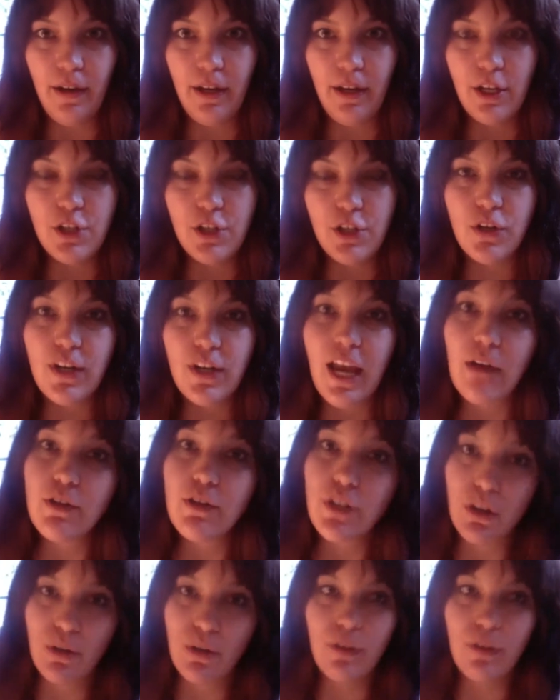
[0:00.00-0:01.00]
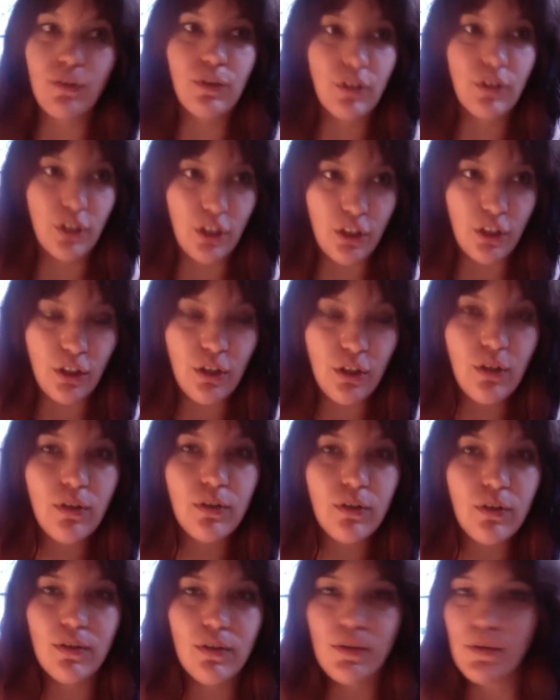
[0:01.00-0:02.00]
So now it's going through a
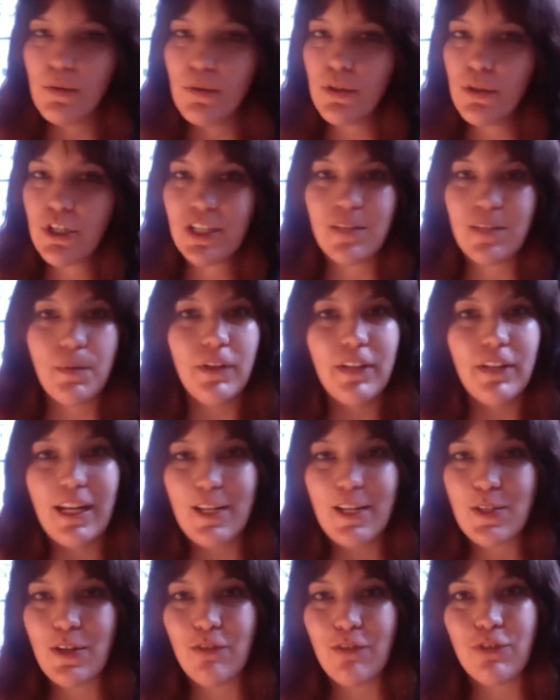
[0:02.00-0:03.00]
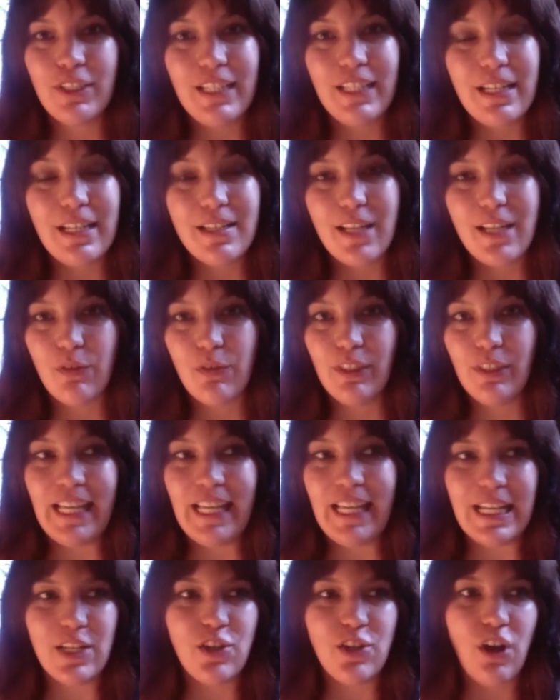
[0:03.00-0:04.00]
huge experience of release and
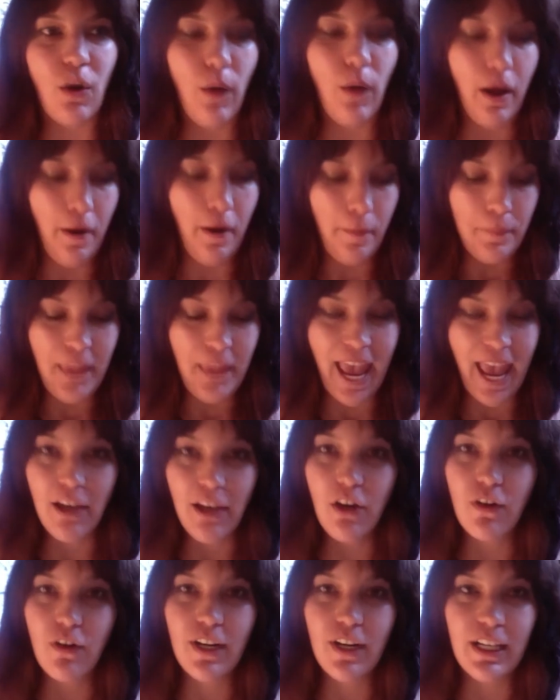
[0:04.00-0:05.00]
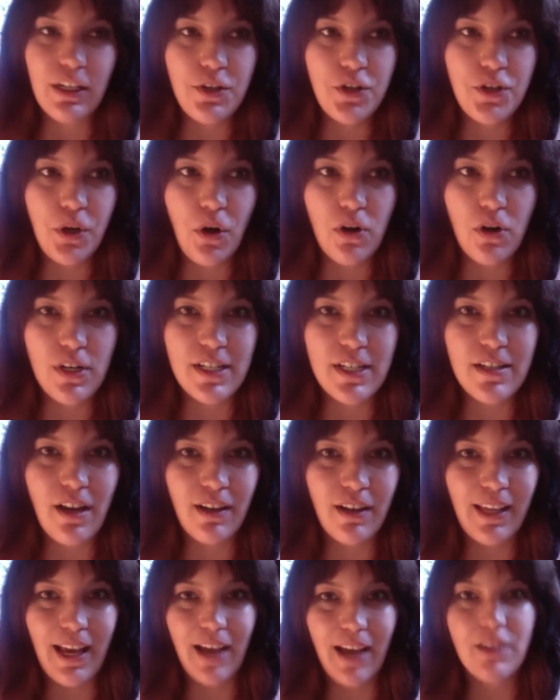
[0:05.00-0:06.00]
release. So anchoring into her is
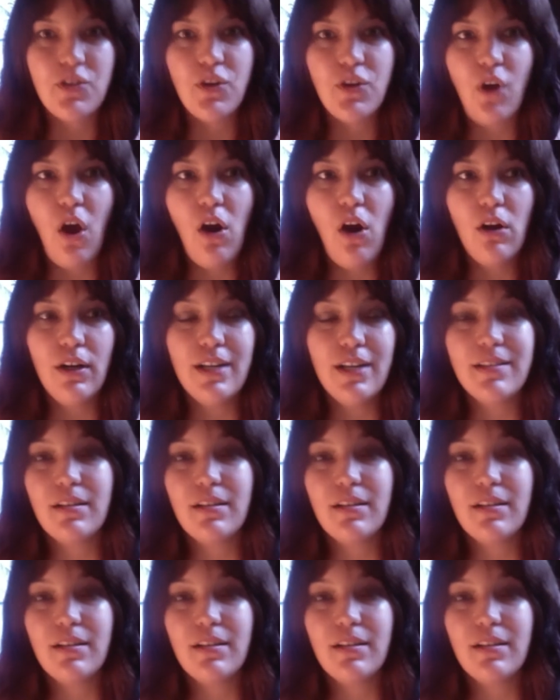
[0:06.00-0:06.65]
not kind to her, it's